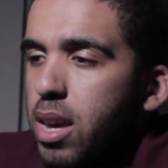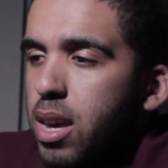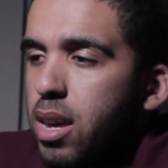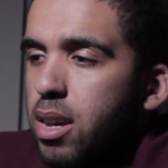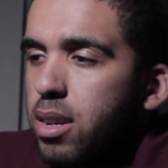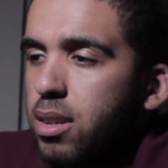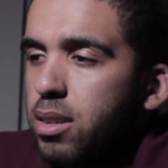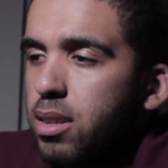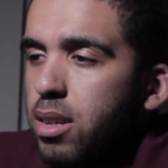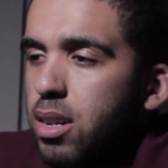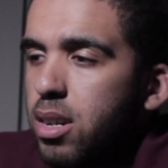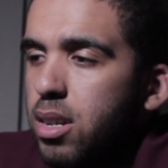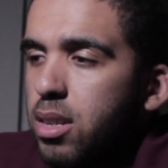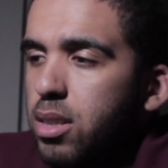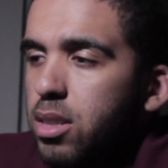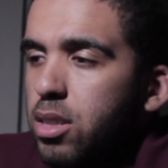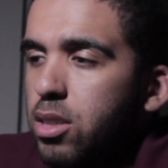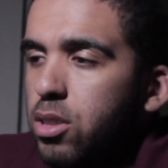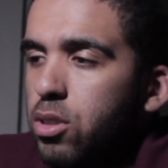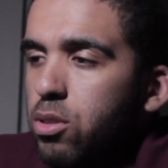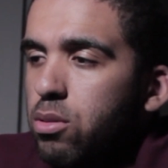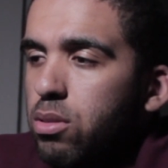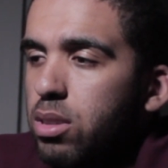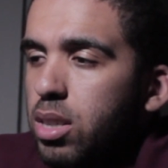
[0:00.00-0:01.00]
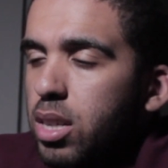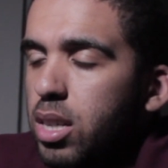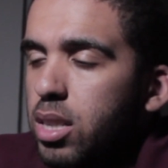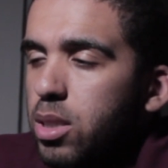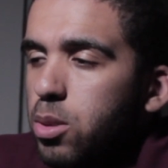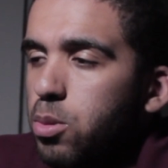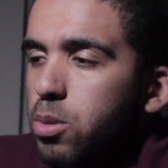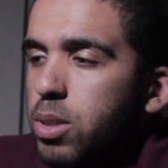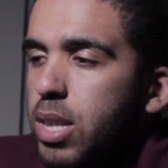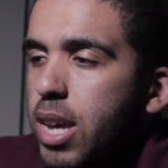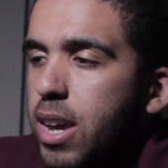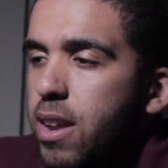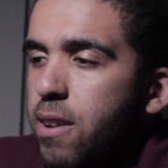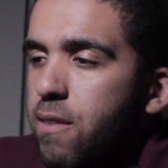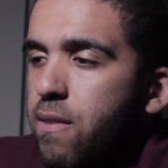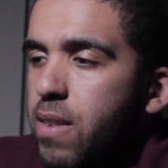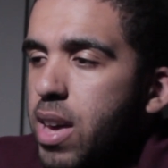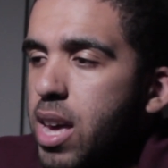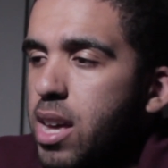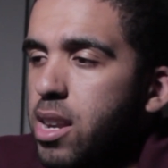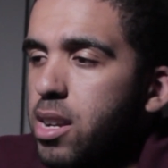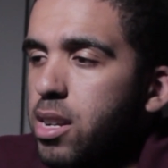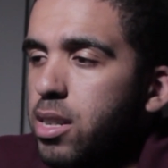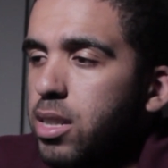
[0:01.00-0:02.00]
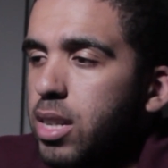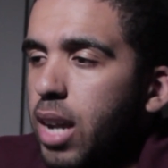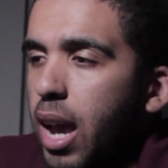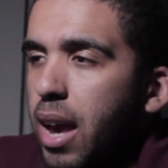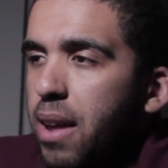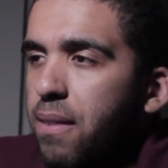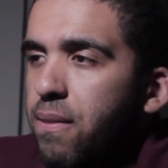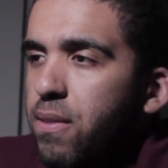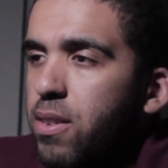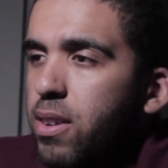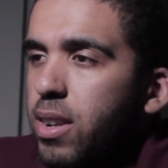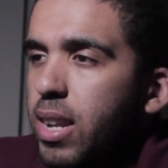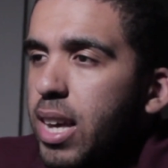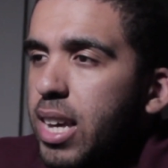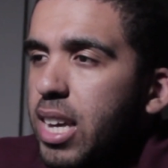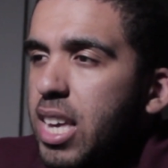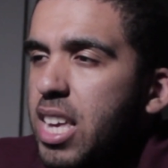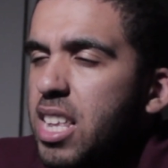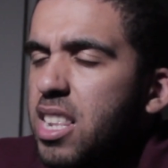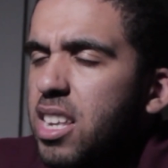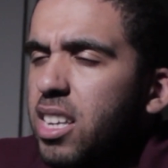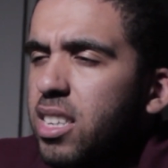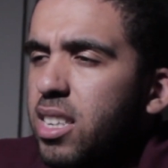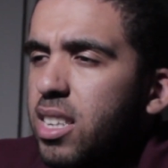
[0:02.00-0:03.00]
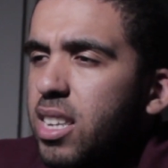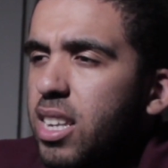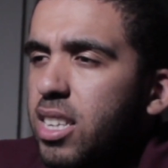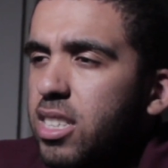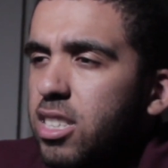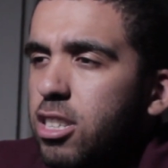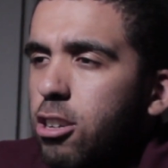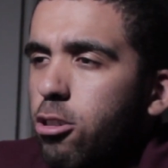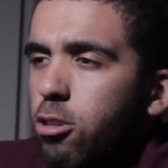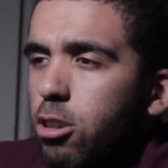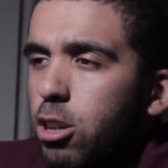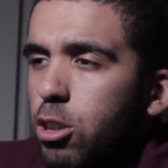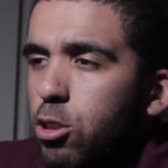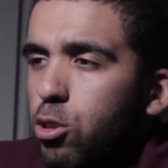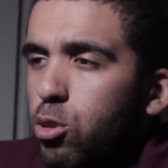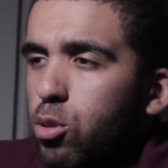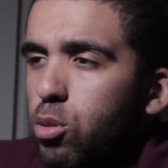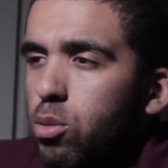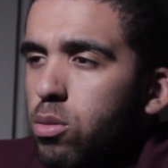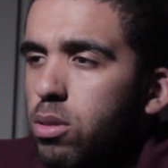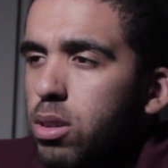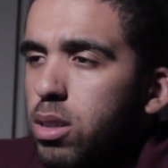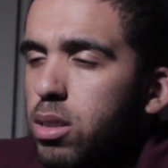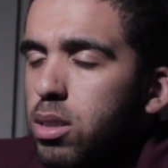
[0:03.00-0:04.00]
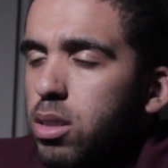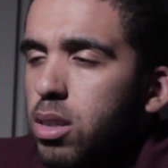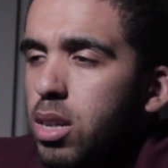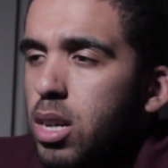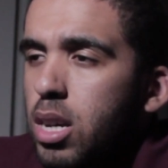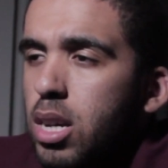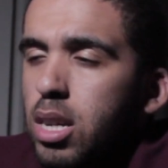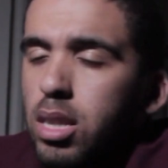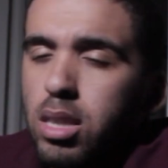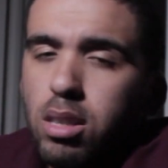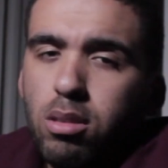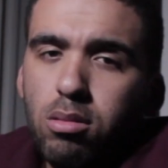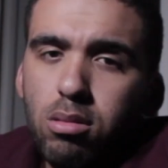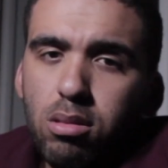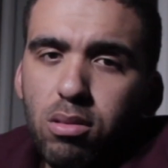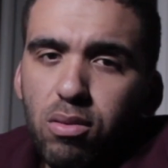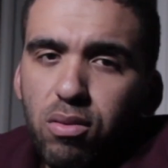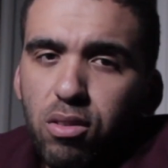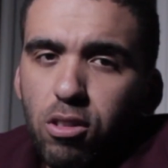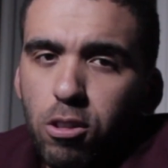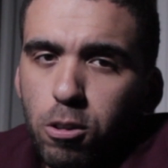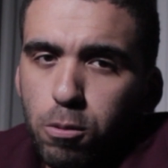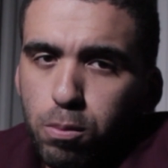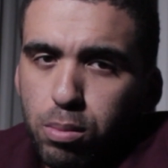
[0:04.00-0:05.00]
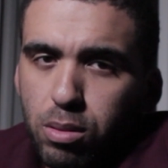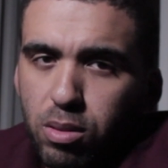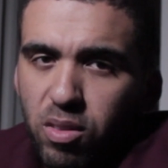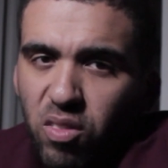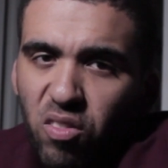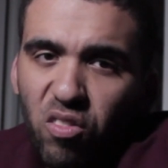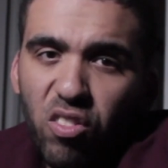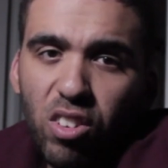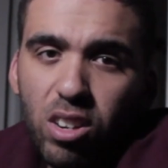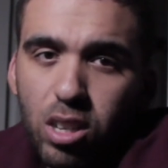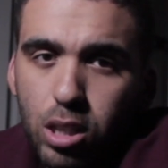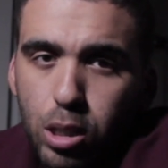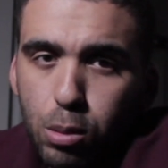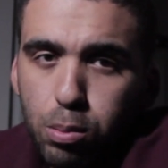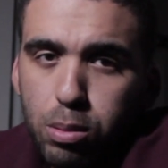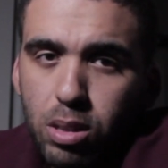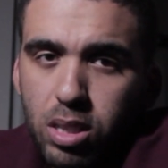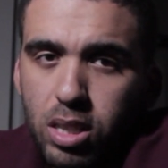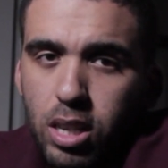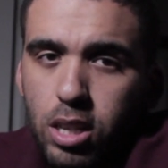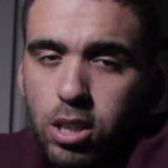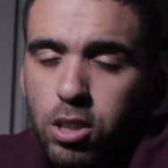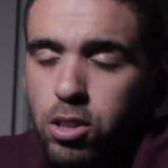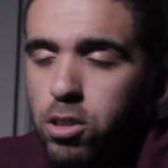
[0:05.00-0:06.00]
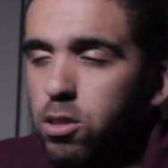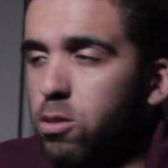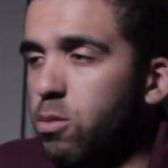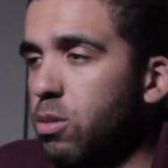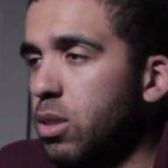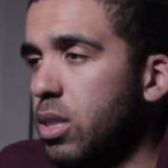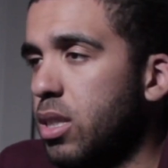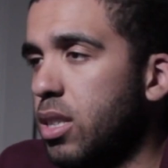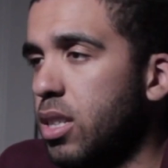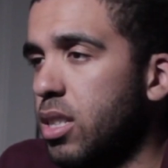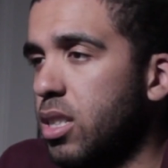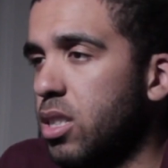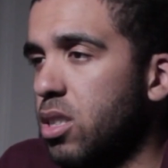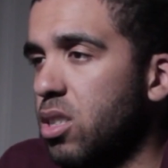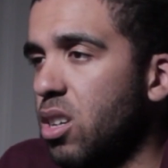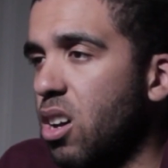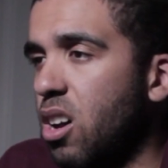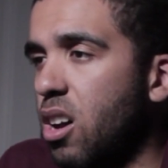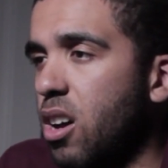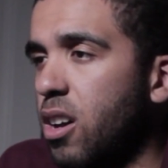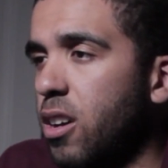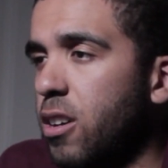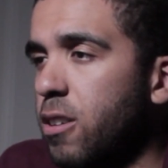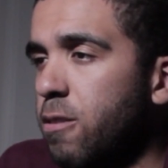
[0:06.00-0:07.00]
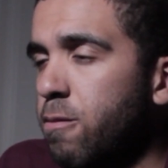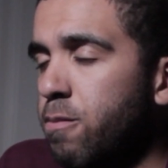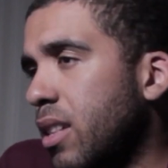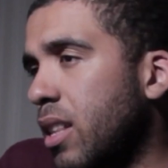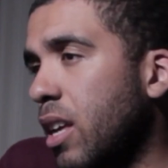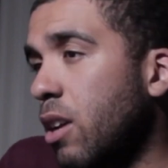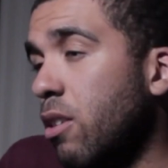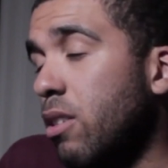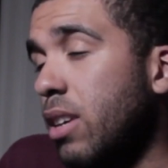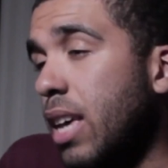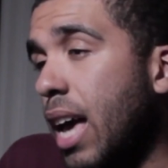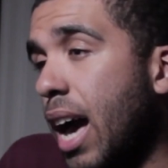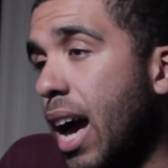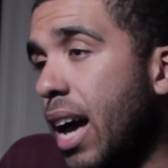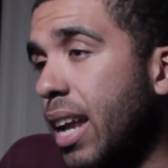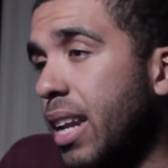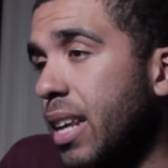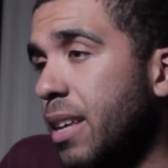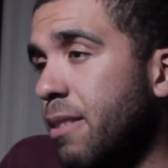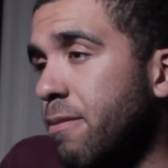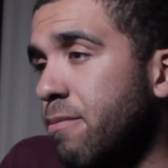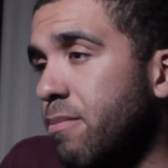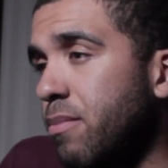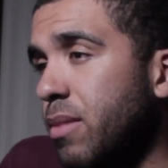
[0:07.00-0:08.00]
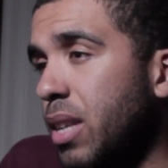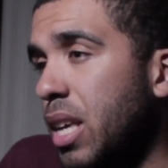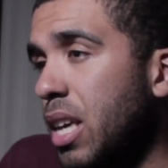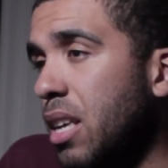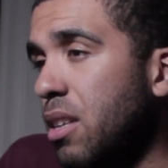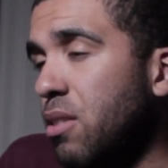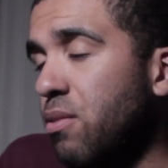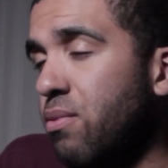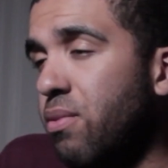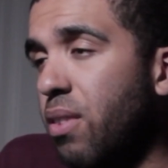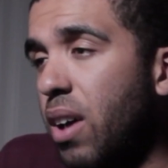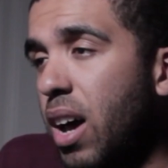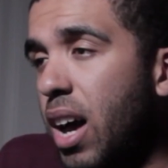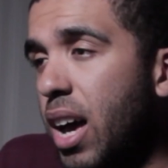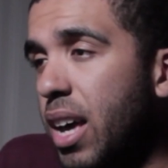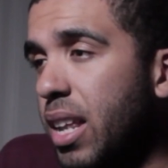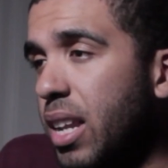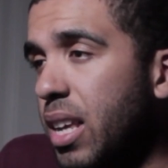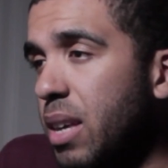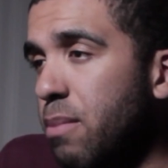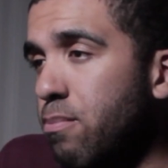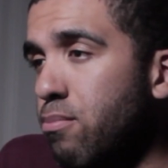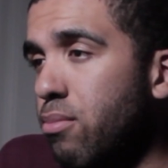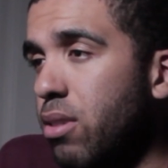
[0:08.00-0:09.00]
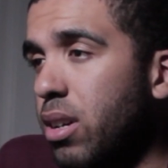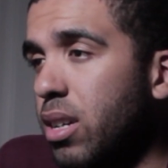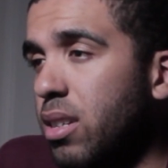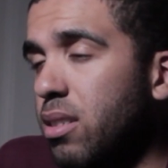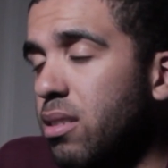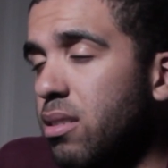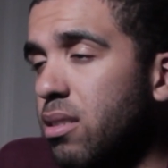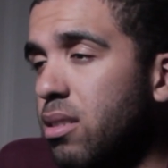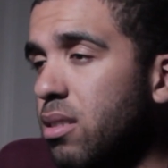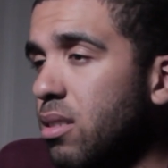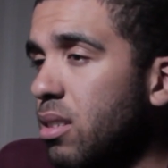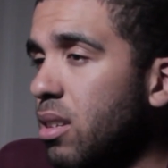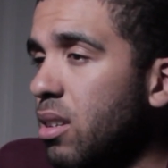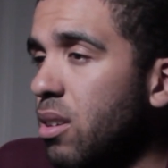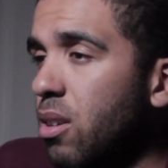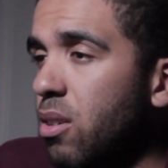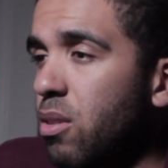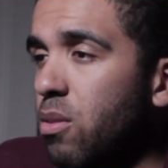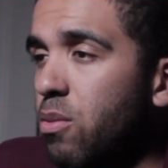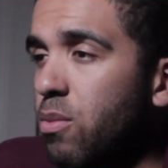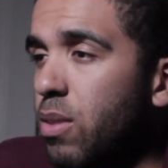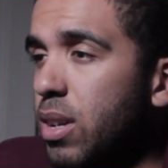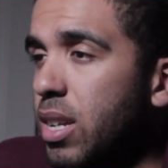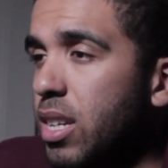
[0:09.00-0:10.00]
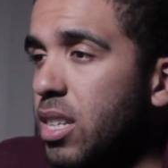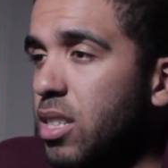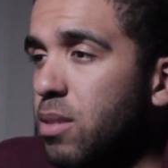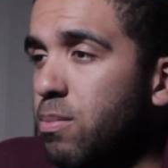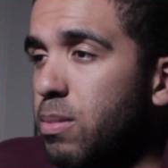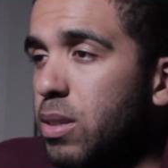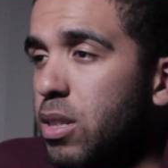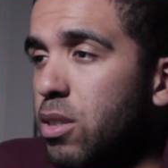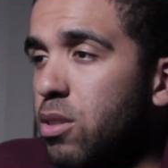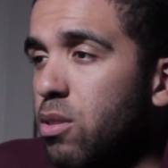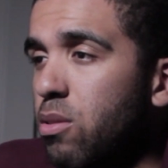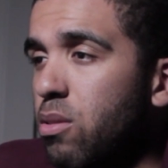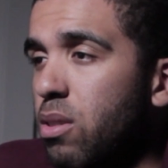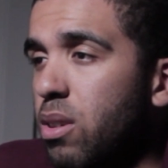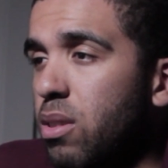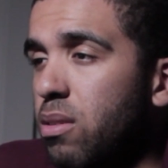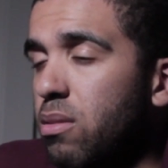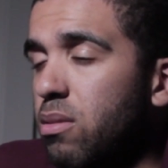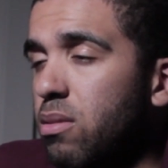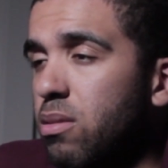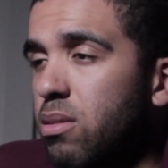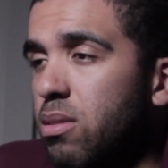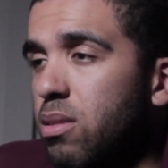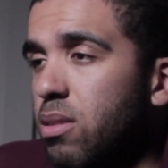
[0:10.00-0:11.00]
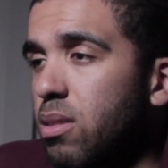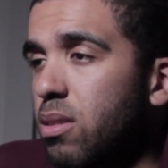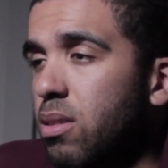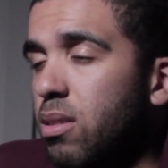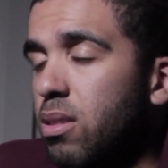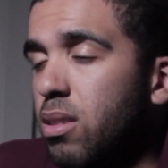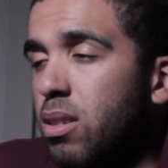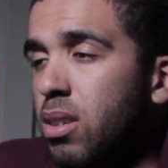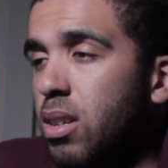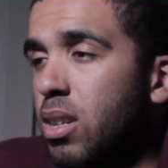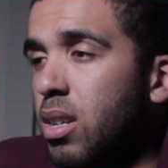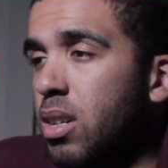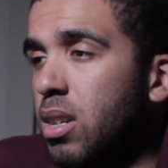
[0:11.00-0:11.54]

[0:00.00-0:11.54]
and just using it to their advantage. I feel like he doesn't necessarily do it to its fullest potential with this song. Lil Yachty, he's fine. He brings, you know, what he's been doing to